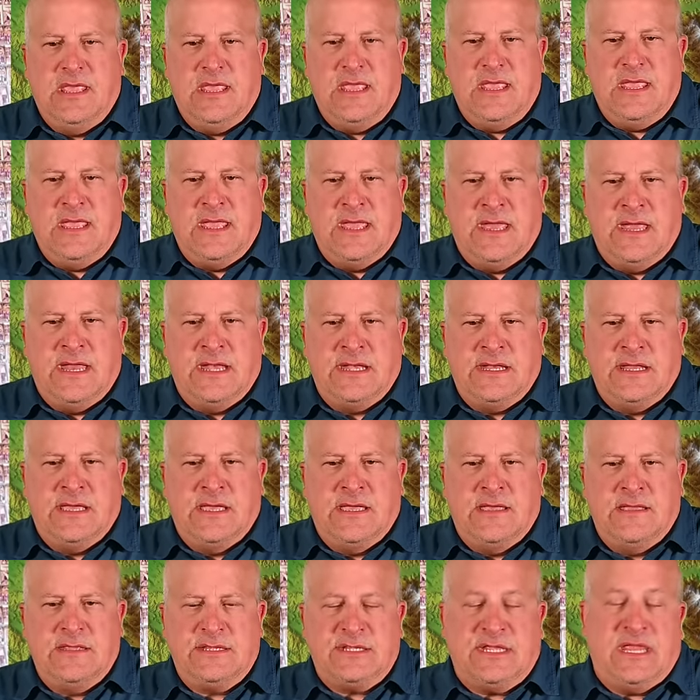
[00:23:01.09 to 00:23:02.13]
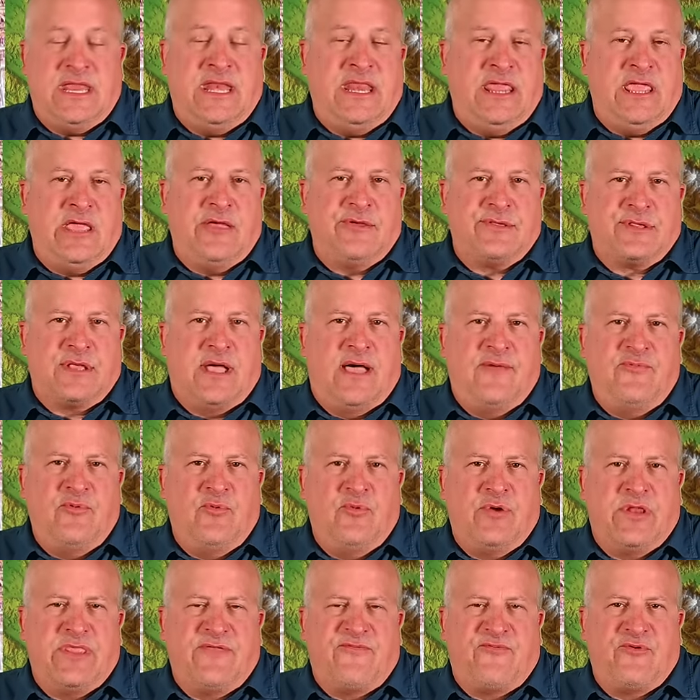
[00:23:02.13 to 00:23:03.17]
And San Diego is
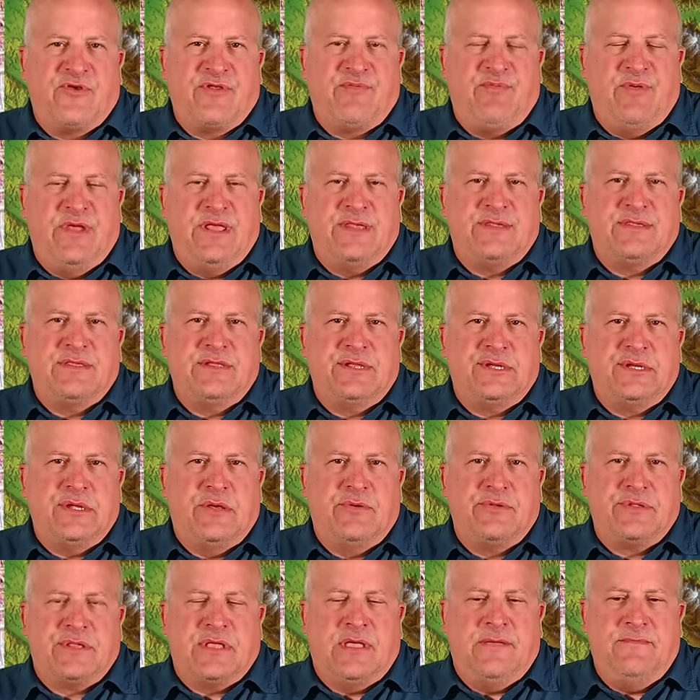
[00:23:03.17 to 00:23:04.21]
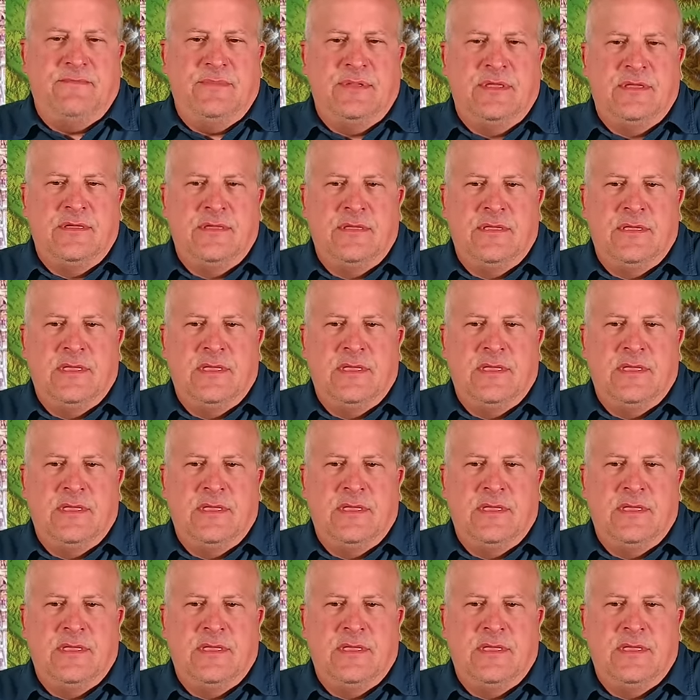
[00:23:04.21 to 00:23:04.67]
often one of the first places it shows up.